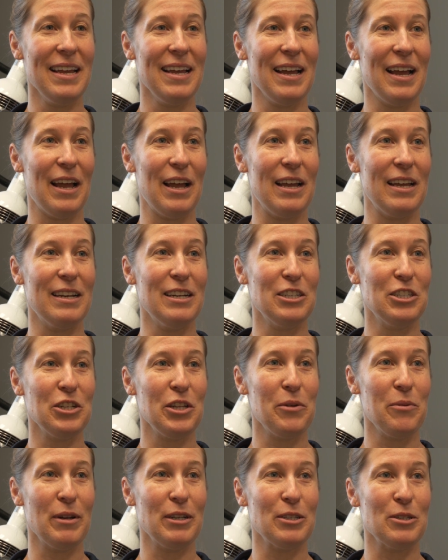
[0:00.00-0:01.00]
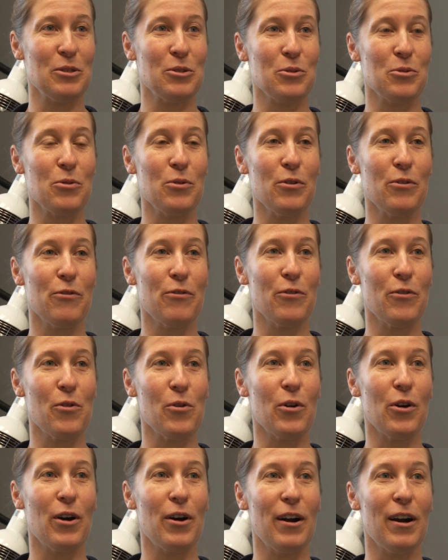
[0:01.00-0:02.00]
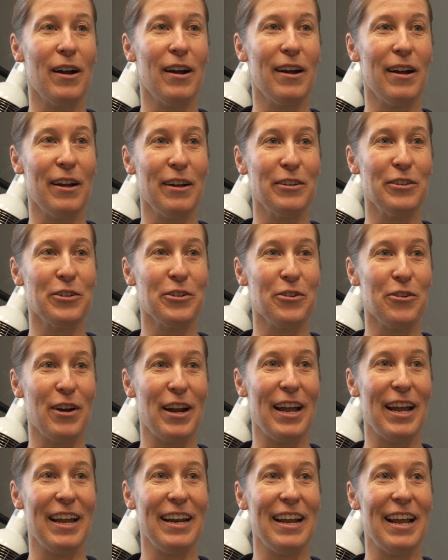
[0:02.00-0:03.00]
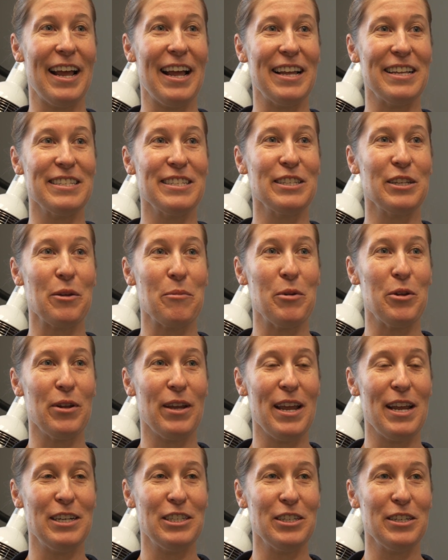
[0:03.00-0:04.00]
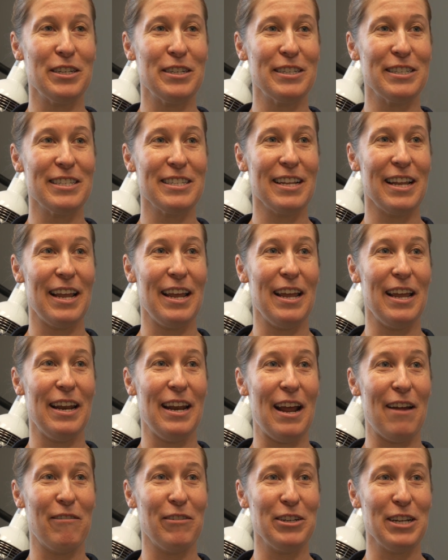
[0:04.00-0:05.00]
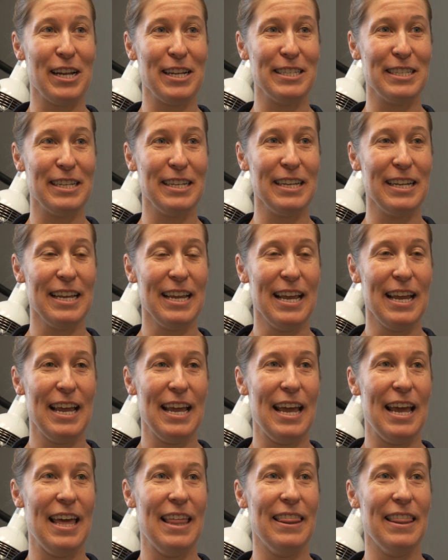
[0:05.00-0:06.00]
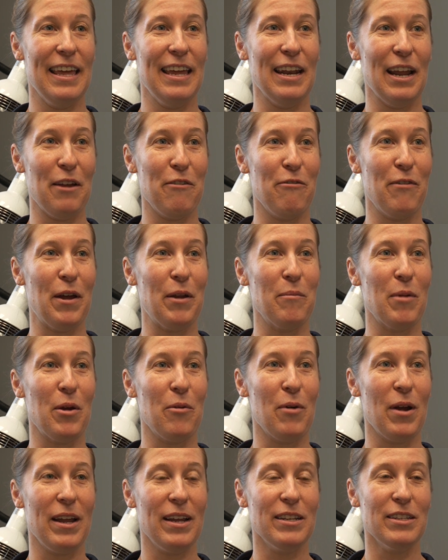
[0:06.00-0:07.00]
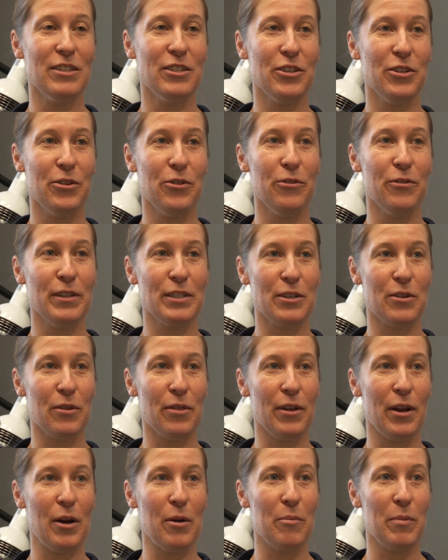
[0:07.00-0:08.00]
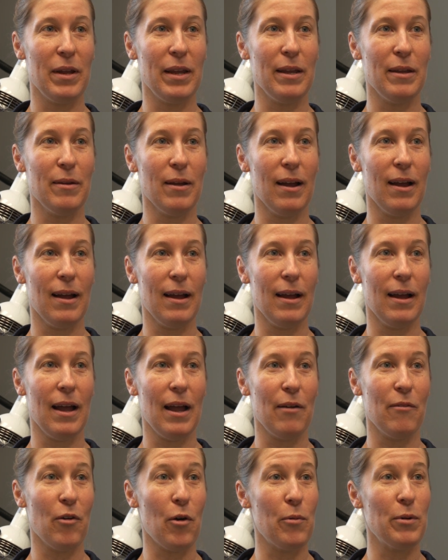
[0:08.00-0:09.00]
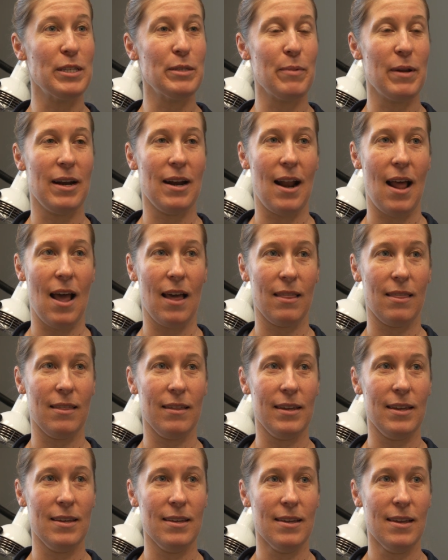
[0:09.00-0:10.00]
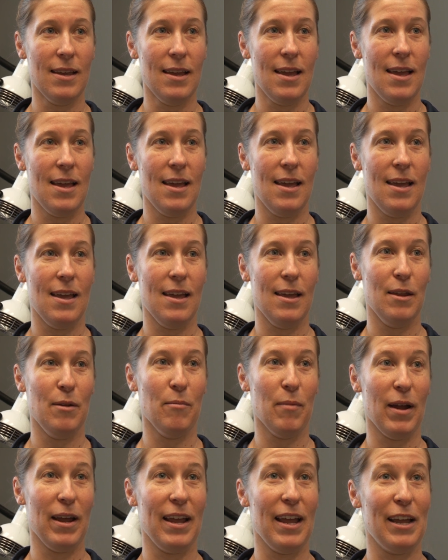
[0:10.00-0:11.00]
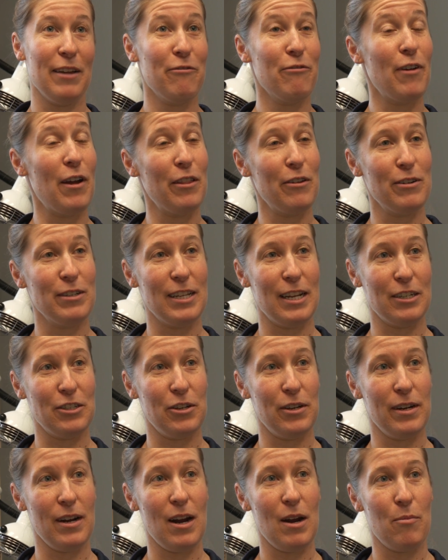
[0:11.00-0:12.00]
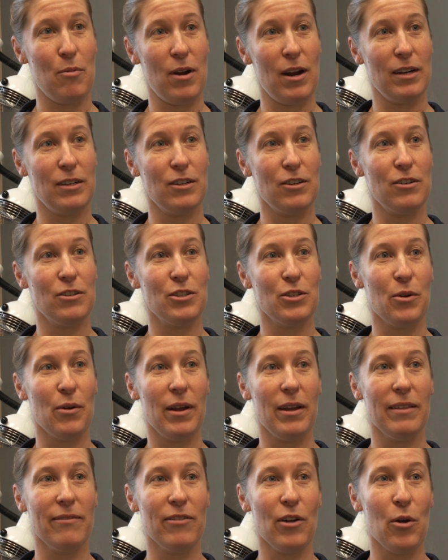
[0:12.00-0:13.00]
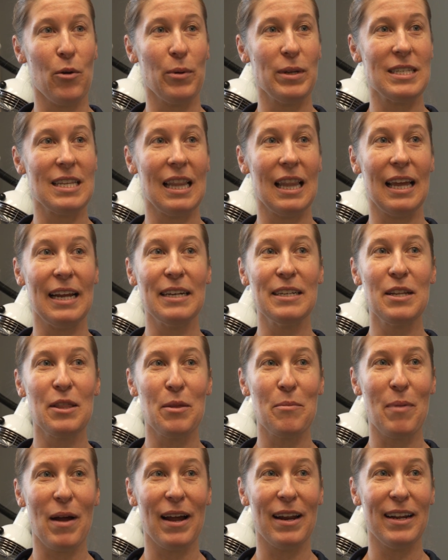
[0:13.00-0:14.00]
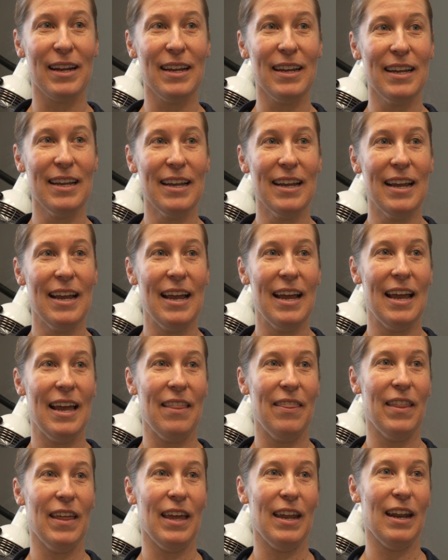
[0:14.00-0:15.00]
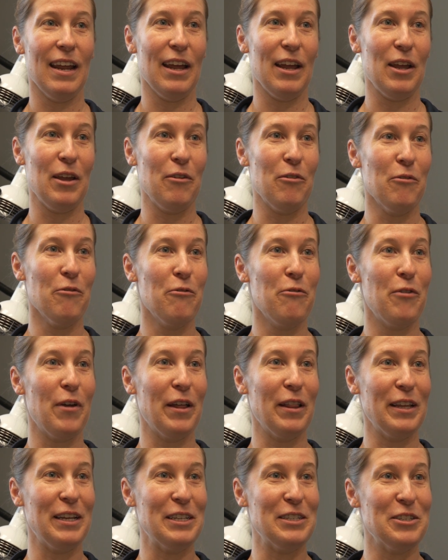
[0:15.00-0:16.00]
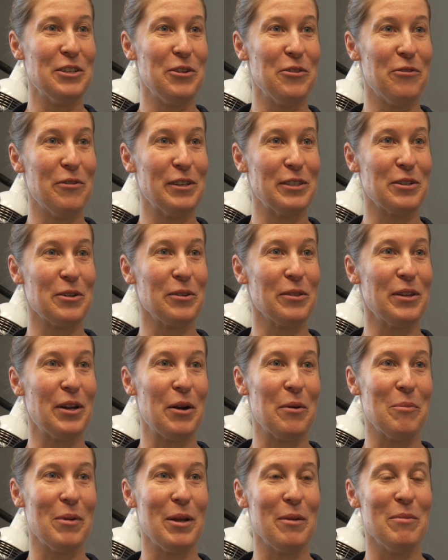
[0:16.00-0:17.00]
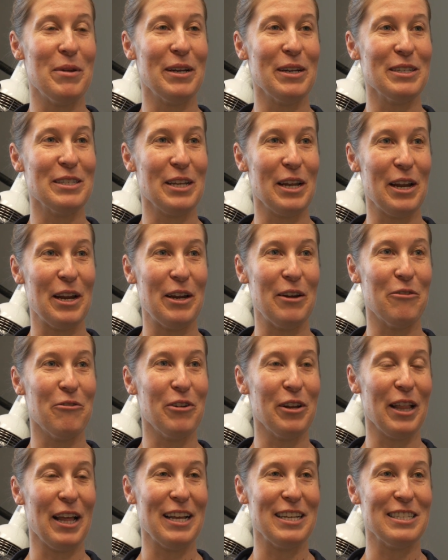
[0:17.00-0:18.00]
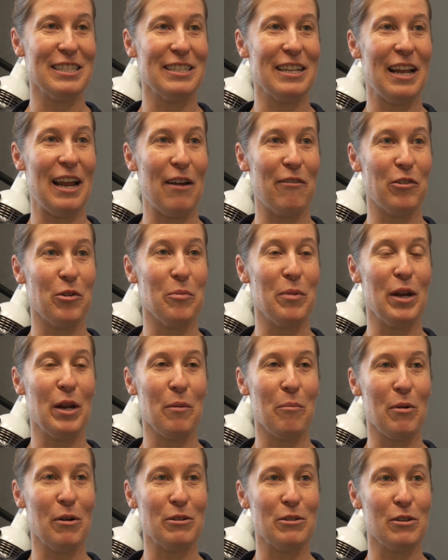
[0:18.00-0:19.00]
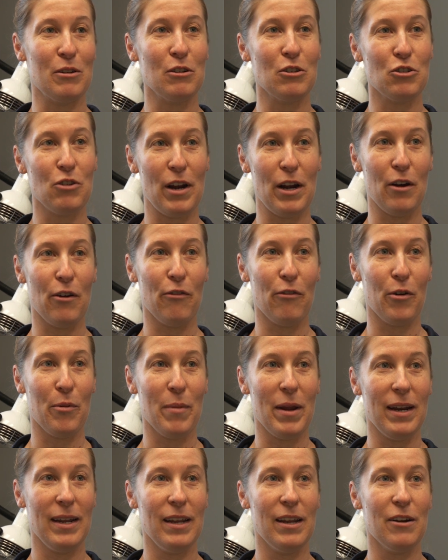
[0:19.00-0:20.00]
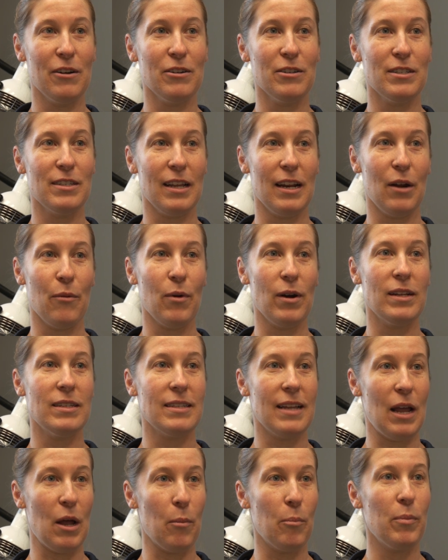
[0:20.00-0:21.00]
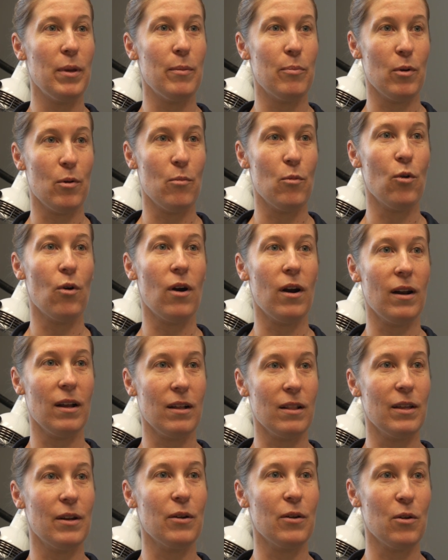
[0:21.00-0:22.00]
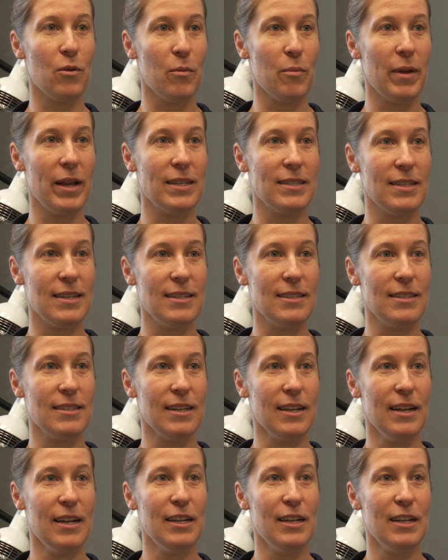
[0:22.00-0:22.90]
I initially went to school for undergrad as communications and advertising, and then I found my way into physical therapy. I've always been an athlete, and my father is actually a chiropractor, so I've always liked the body. And then I fell into physical therapy because I realized after being a personal trainer for many years that I wanted to help people more on a clinical basis.